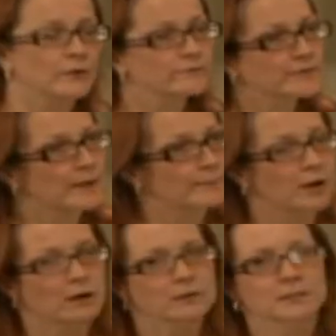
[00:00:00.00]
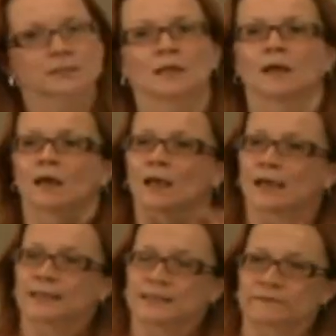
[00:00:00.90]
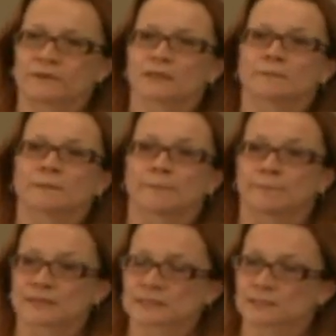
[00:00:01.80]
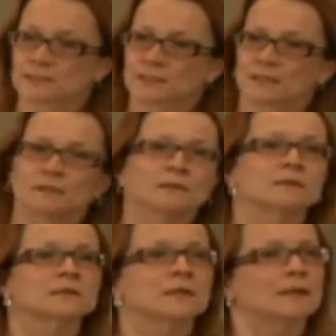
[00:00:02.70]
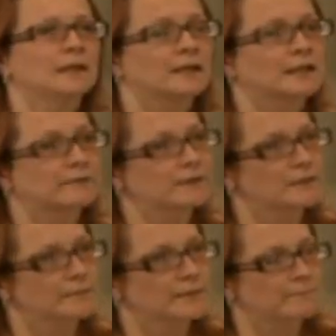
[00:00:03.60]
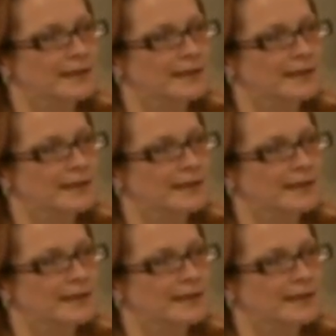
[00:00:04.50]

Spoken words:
out of that box, giving them the business skills, giving them the